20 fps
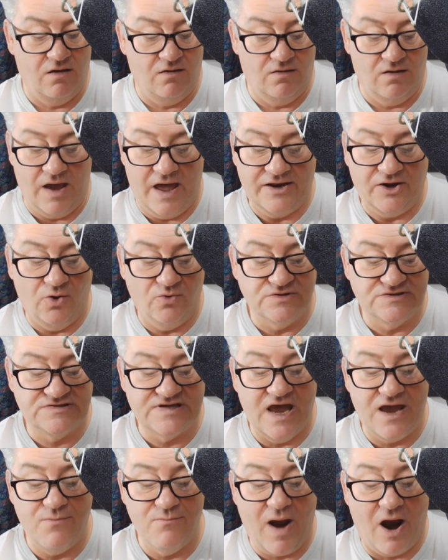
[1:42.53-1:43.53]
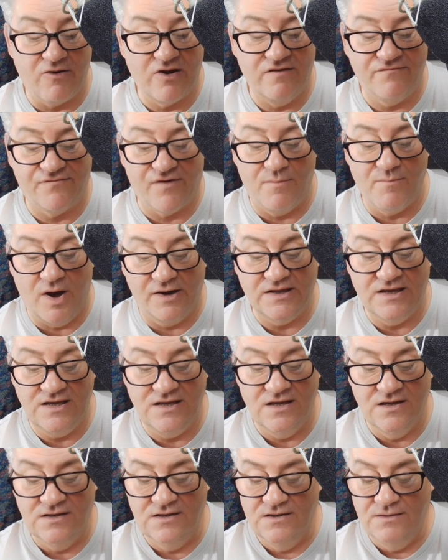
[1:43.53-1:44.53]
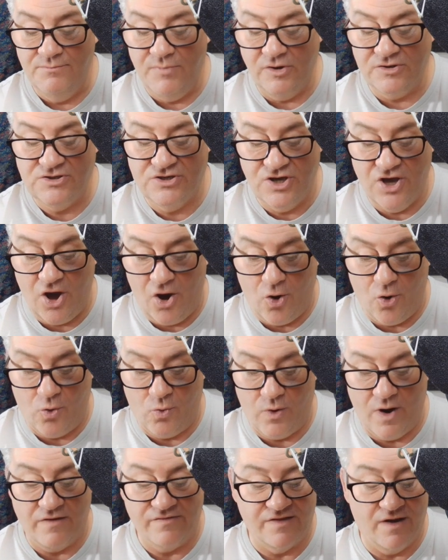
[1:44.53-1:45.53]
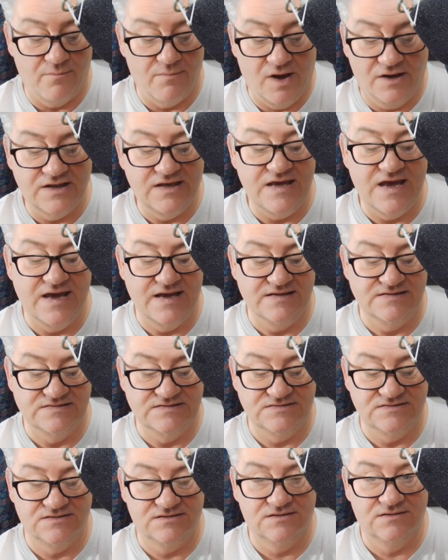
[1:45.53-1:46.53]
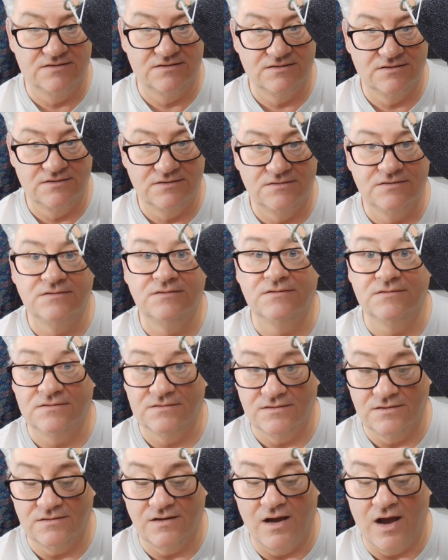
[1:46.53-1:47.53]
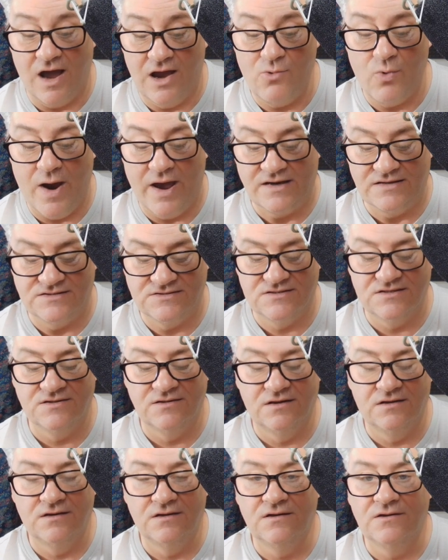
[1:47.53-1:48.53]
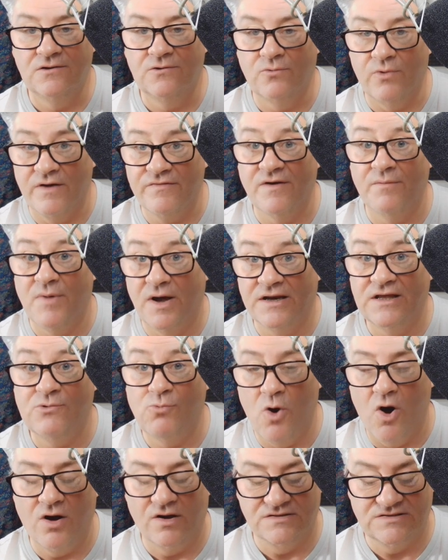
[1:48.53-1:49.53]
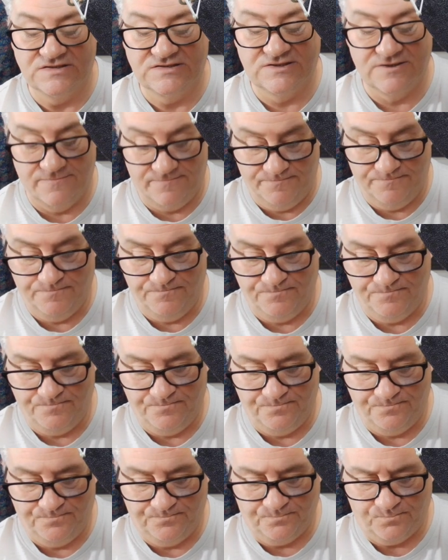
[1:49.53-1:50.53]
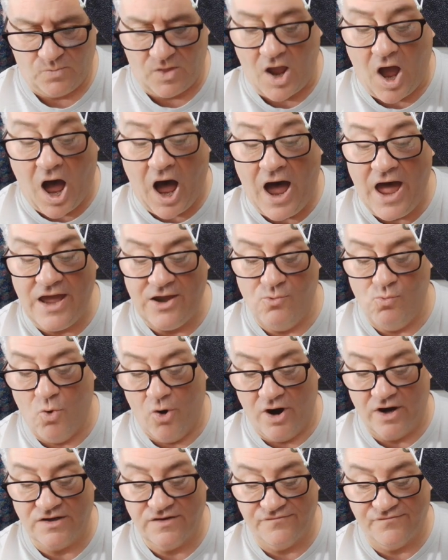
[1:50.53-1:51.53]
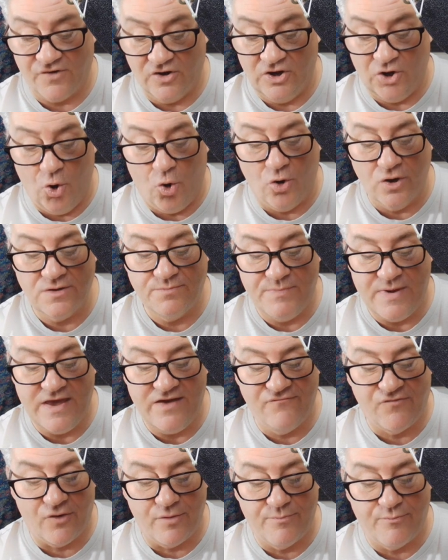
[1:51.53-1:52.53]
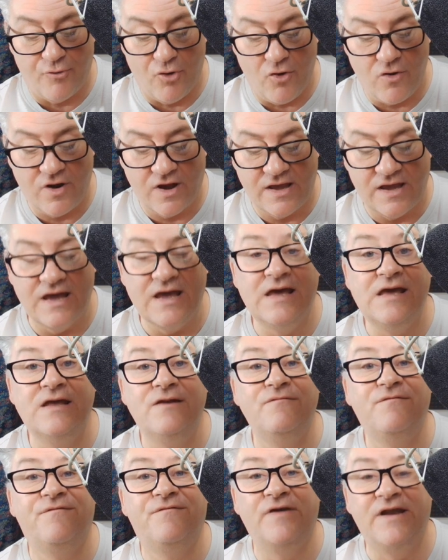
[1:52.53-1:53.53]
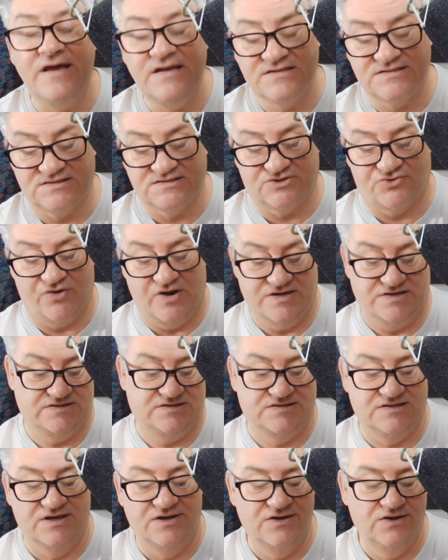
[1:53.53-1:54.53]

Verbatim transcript: I don't say marry for money, but go where the money is. I went where the money was. I worked for Lord Beaverbrook in Fleet Street.